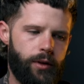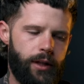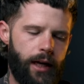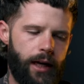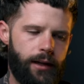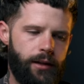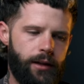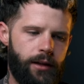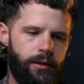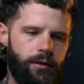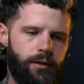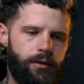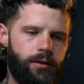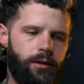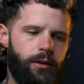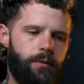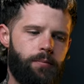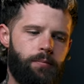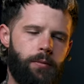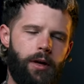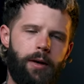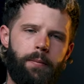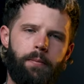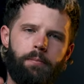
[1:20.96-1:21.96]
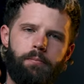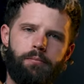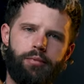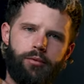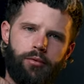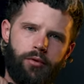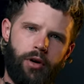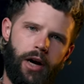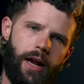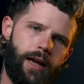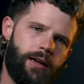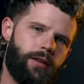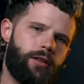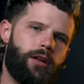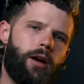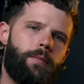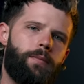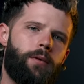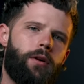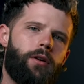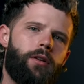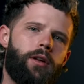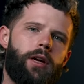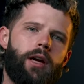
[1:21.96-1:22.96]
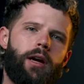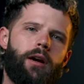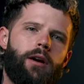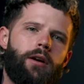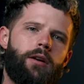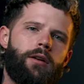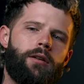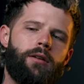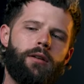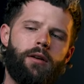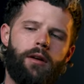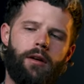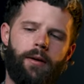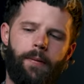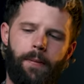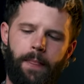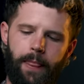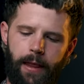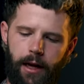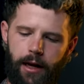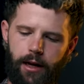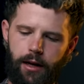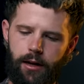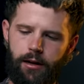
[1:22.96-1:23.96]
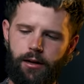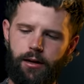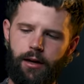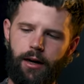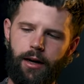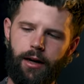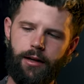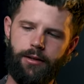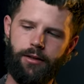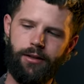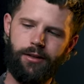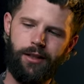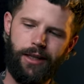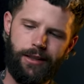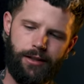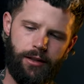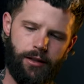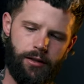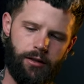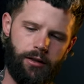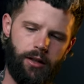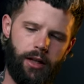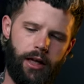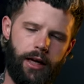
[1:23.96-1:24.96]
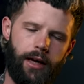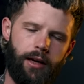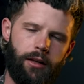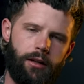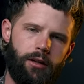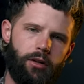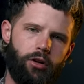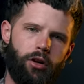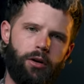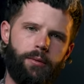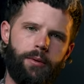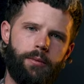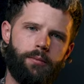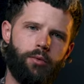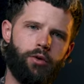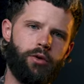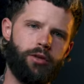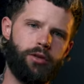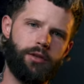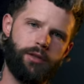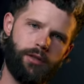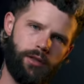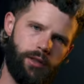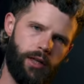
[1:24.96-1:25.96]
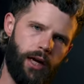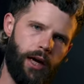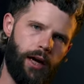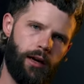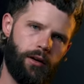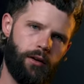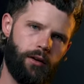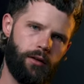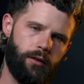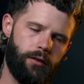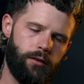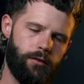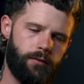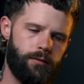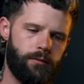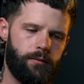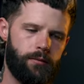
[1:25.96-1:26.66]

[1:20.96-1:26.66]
what that does is it, it breaks up all the hair and uh, just lets it lay a little bit more staggered.